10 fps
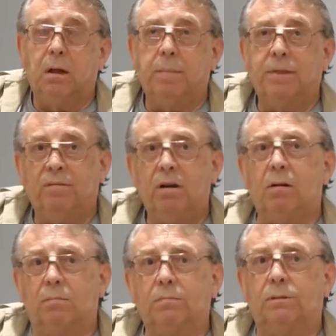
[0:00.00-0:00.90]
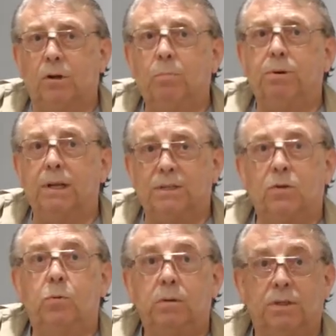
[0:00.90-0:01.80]
I mean, there are companies
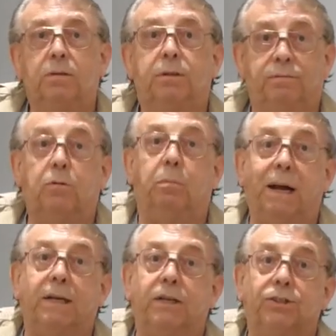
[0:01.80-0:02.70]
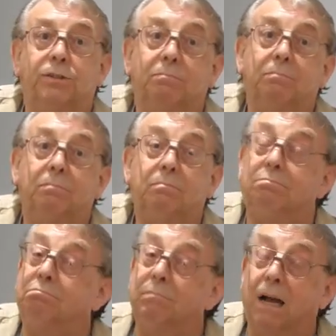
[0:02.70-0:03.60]
who will do the full package
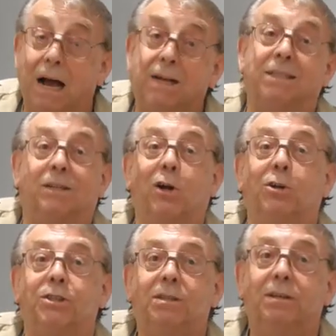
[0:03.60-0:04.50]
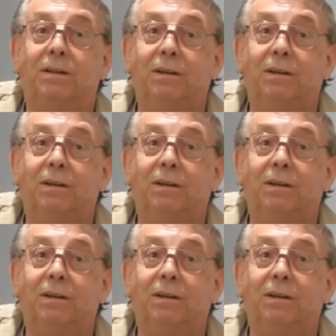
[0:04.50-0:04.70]
at cost.